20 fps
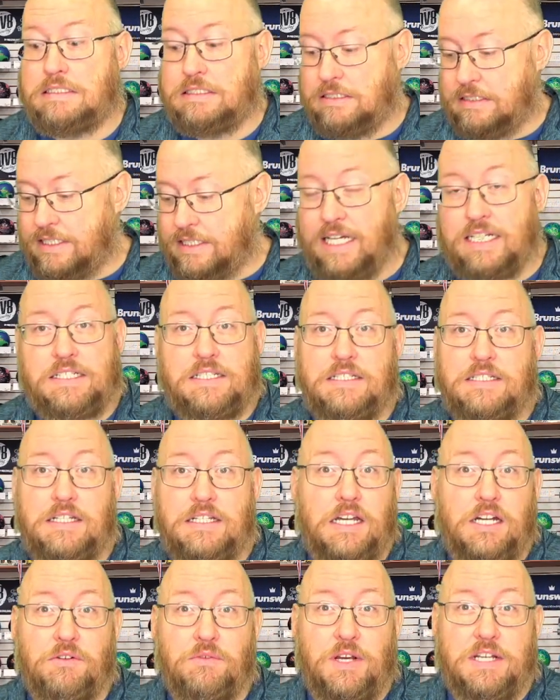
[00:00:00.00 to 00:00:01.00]
that's
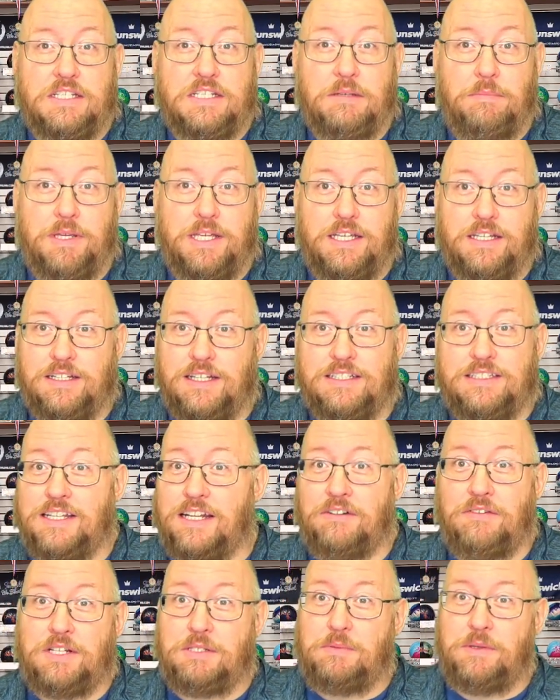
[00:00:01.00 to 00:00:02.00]
not a recipe. That's not
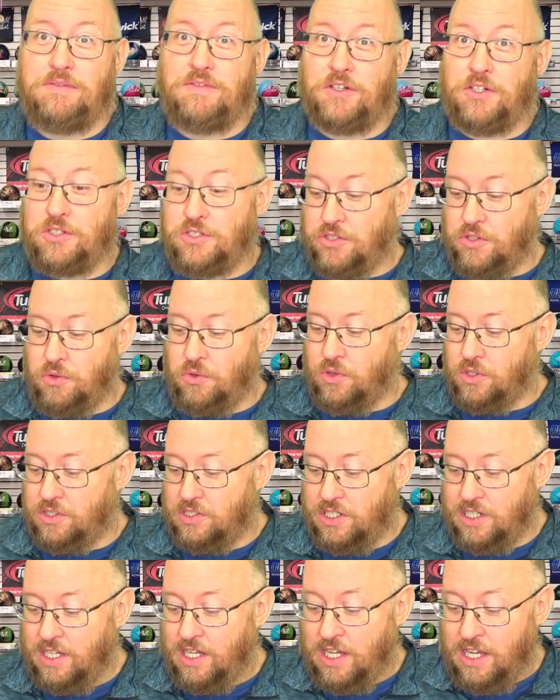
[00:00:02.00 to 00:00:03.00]
a recipe for good scores.
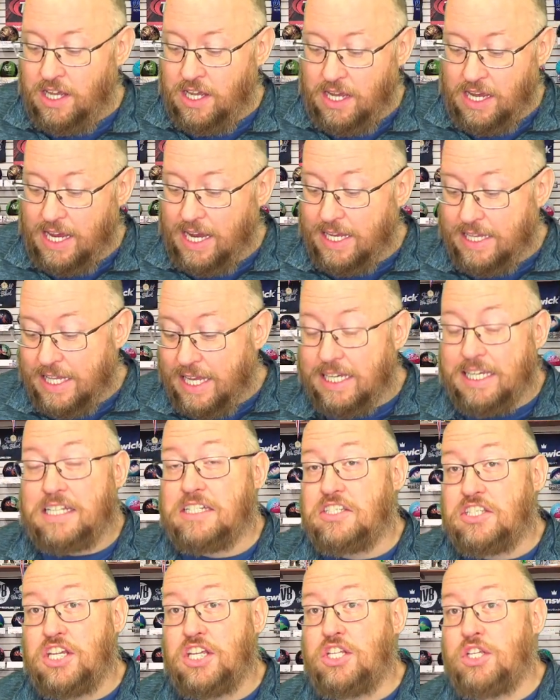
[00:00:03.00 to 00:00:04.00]
And that
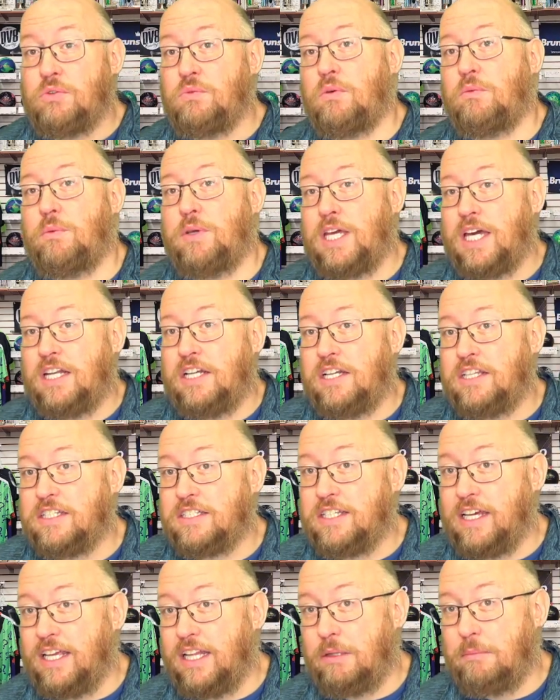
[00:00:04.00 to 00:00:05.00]
continued when we got into the
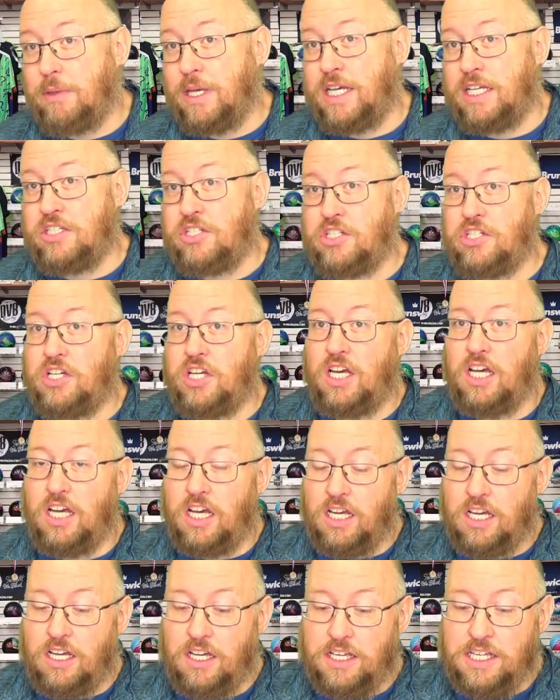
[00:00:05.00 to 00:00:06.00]
title match,
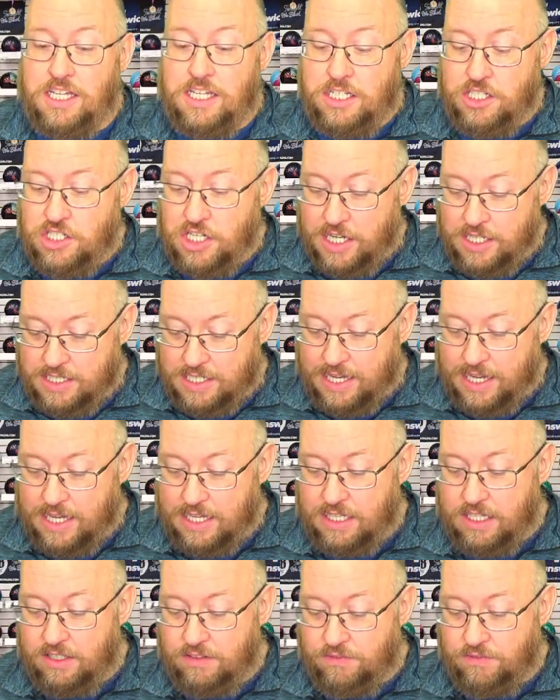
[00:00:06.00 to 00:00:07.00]
E.J.
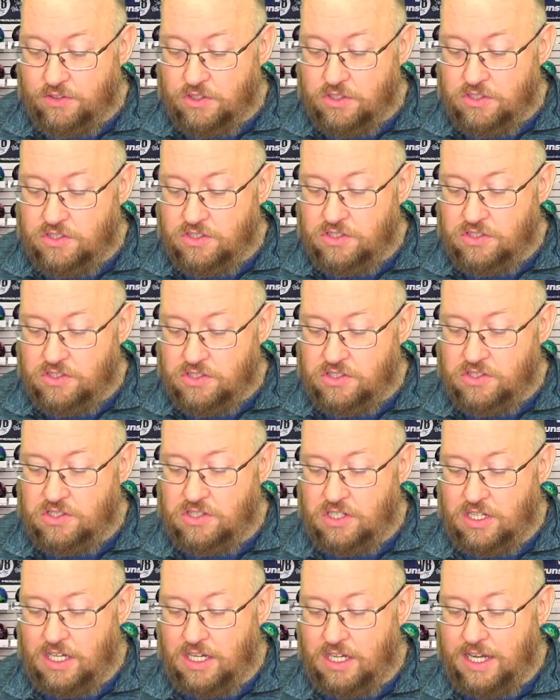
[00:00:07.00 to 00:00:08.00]
Tackett
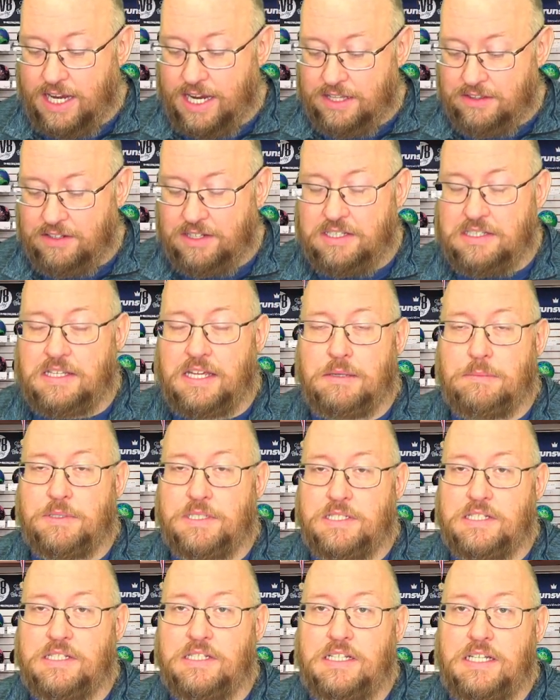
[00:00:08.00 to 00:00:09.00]
versus Anthony
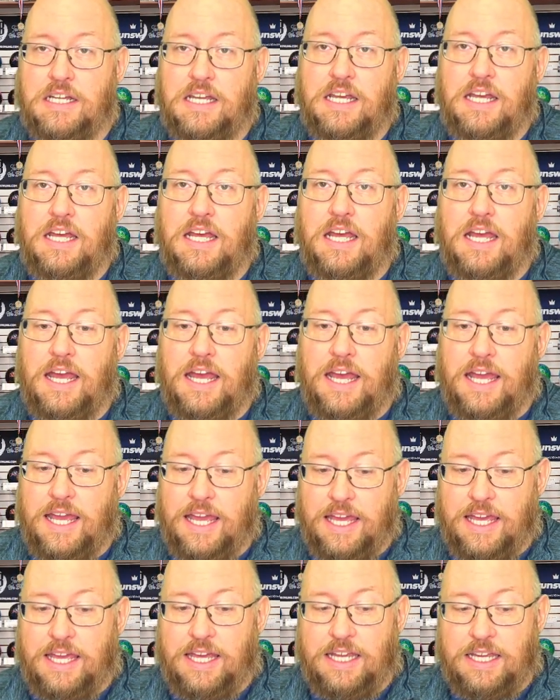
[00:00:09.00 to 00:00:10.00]
Simonson.
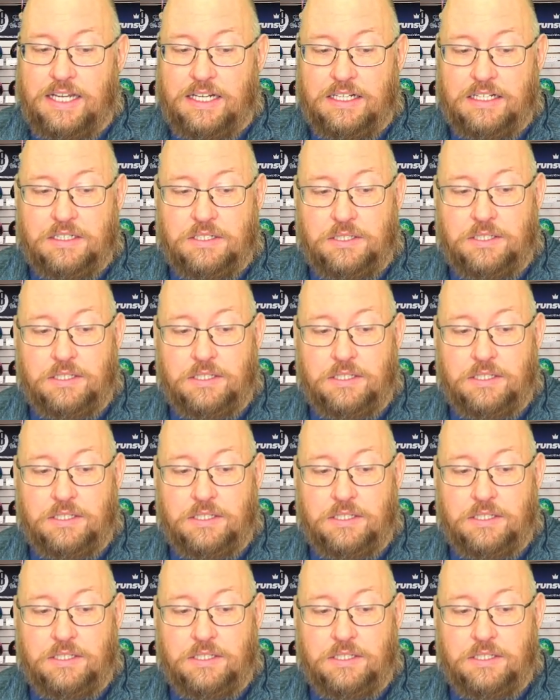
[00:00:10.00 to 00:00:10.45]
And,